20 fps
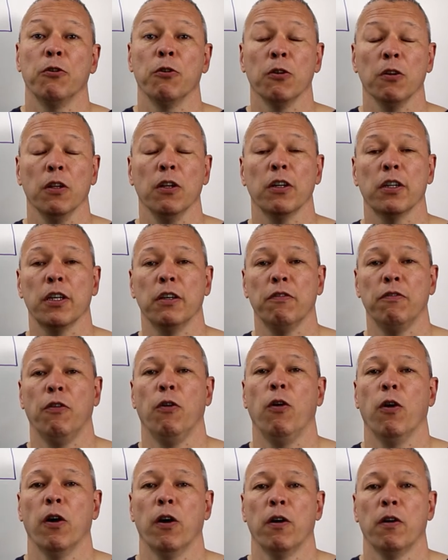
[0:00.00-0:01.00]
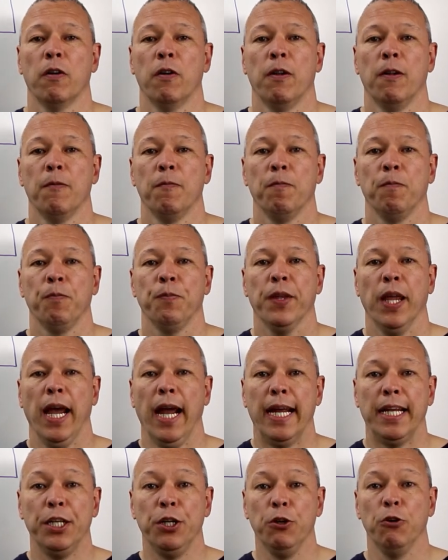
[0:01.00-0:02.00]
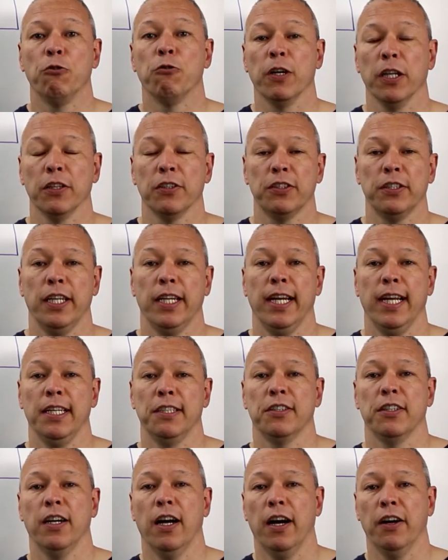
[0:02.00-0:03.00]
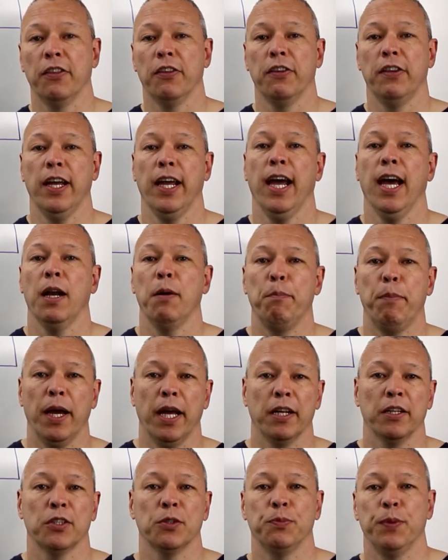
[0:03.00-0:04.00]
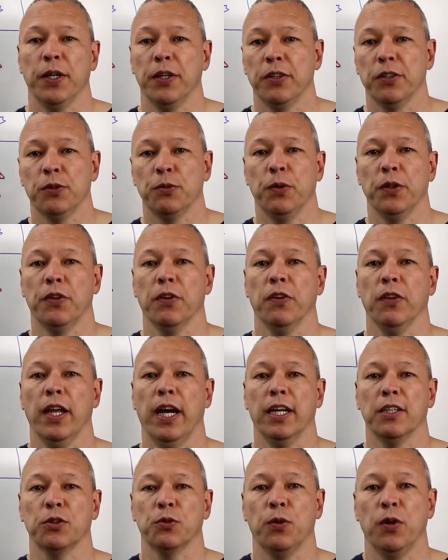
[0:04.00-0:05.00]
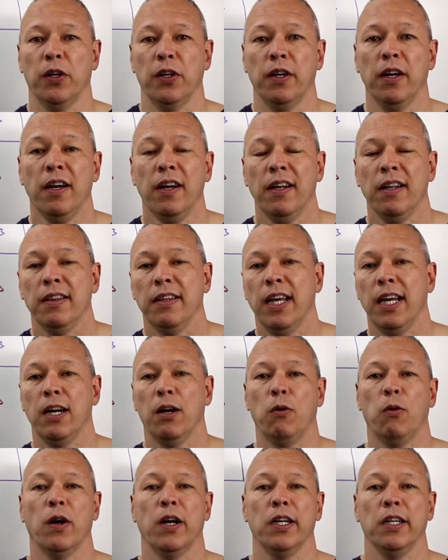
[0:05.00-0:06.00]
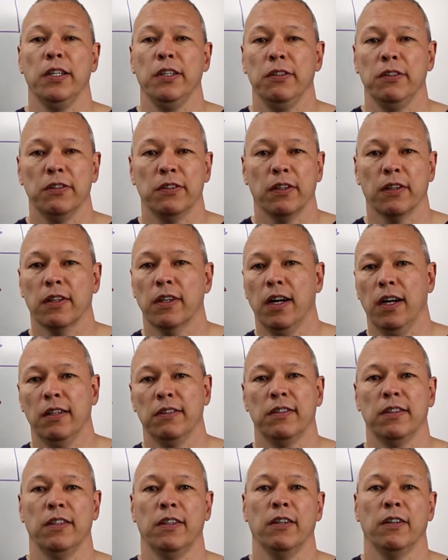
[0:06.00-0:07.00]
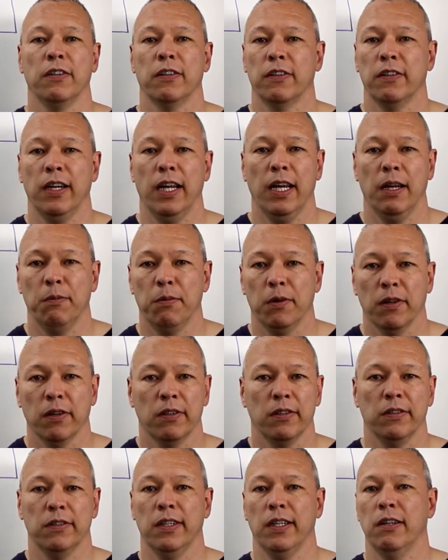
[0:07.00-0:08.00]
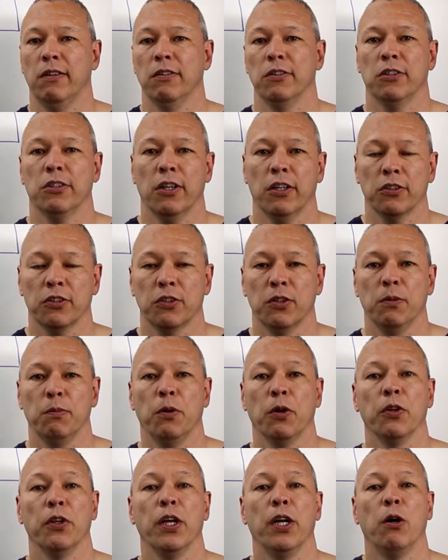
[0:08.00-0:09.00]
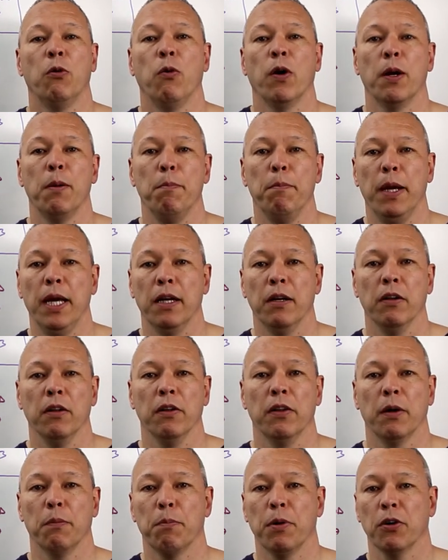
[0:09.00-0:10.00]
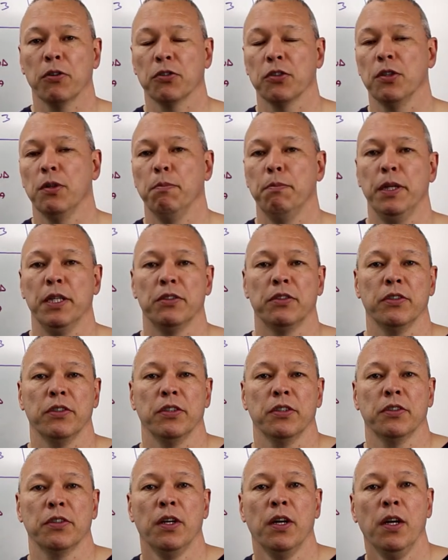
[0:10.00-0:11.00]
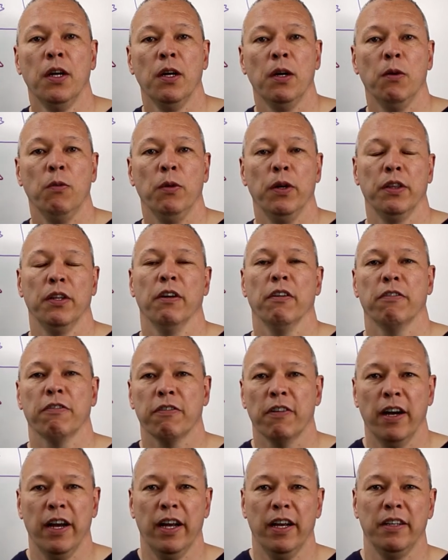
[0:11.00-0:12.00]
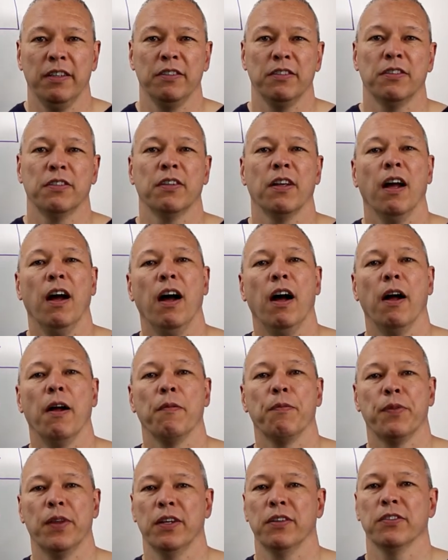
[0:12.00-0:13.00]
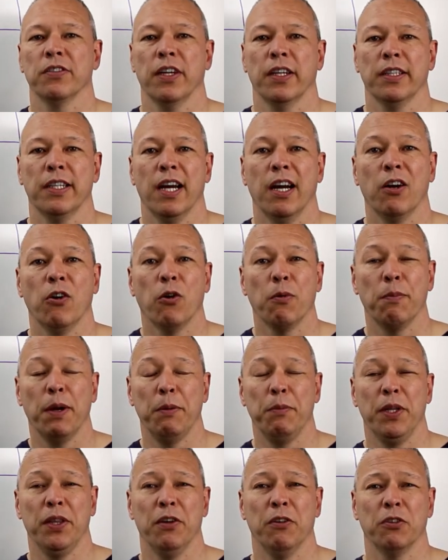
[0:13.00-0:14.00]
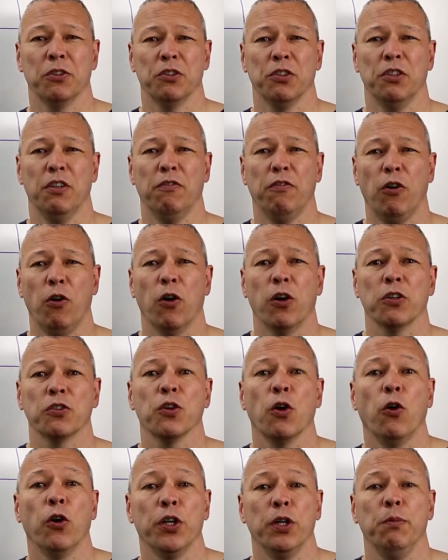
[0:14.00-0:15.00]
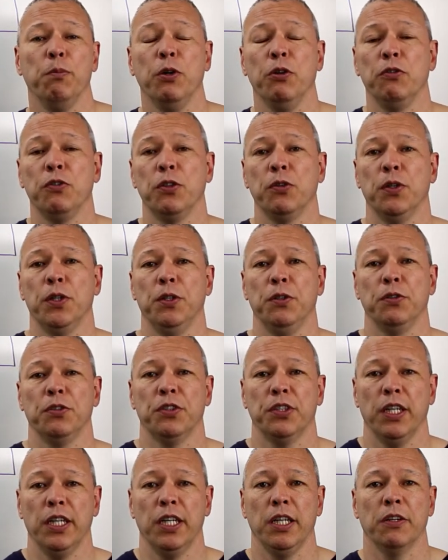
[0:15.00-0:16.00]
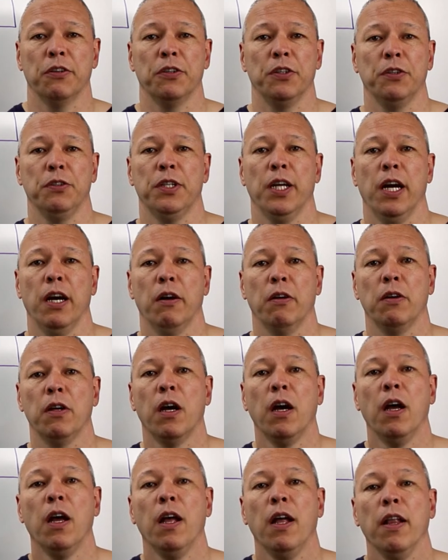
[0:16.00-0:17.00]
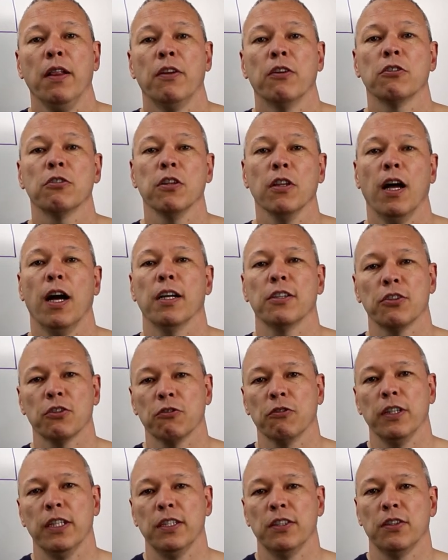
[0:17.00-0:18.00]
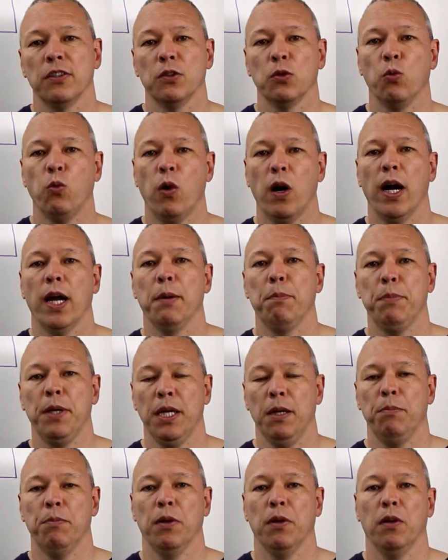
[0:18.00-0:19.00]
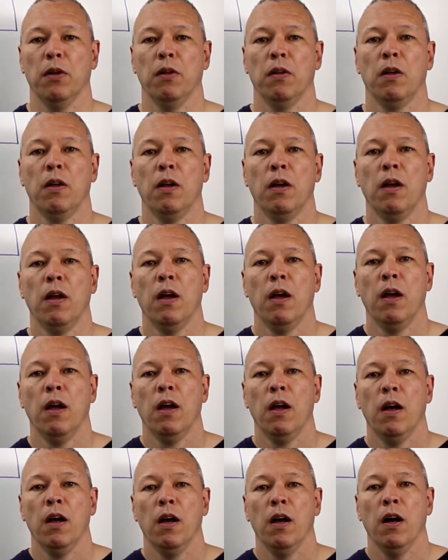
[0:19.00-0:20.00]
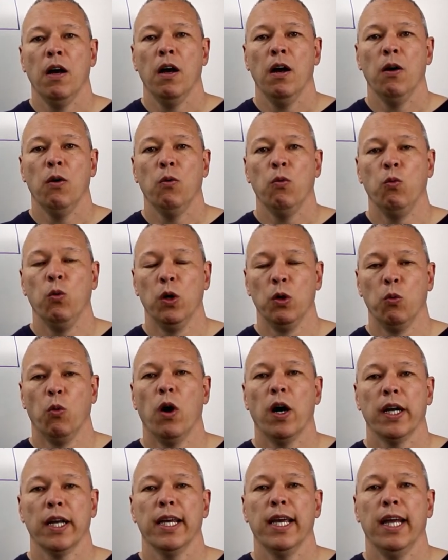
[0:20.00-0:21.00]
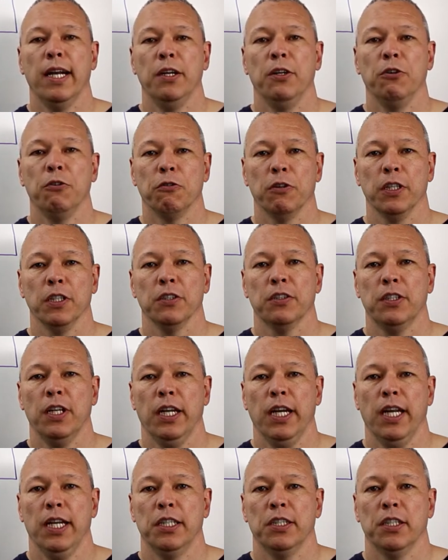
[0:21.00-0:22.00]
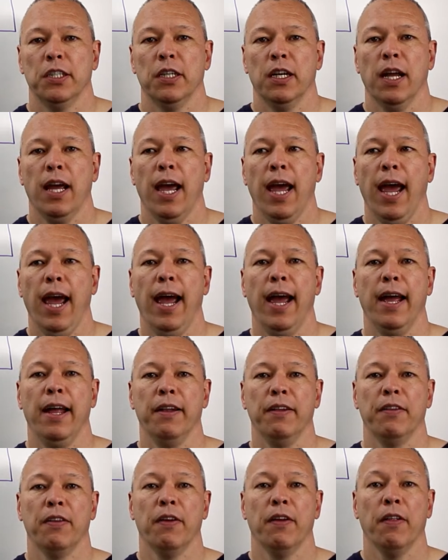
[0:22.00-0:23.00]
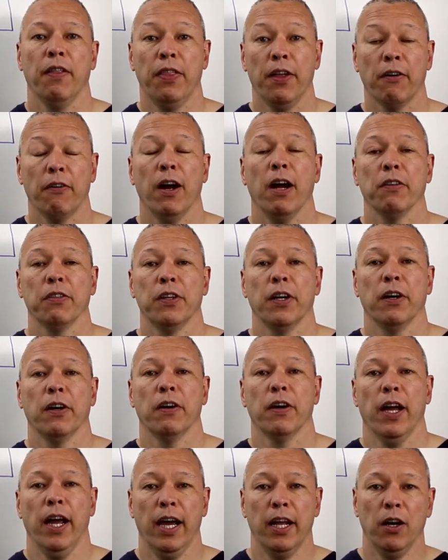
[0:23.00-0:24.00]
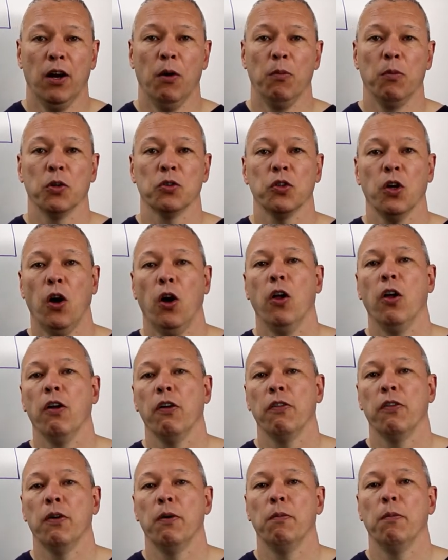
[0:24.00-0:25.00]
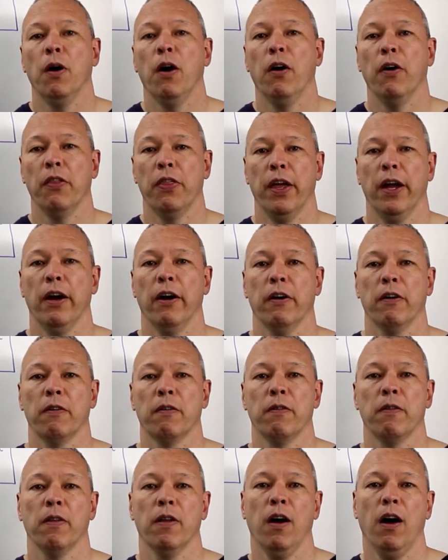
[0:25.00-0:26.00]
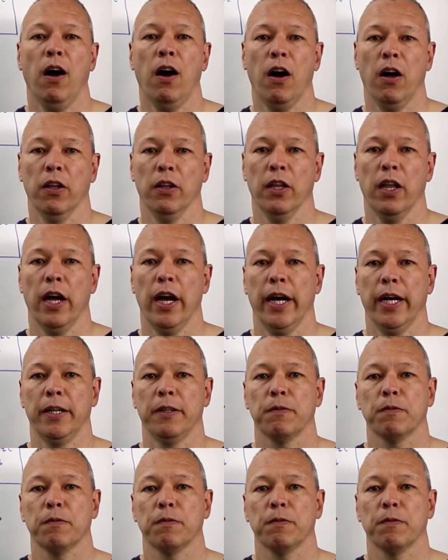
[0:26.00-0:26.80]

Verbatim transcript: are looking for a new real estate agent. Either they had a bad experience with their last one, they don't want to use their cousin or their neighbor because they don't trust them, or they don't want to mingle their personal business with their friends, things like that, or maybe there was a divorce, or you moved to a new city or a new town. There's lots of reasons why people would want to get a new real estate agent, and they're out there, and almost all of them are there online.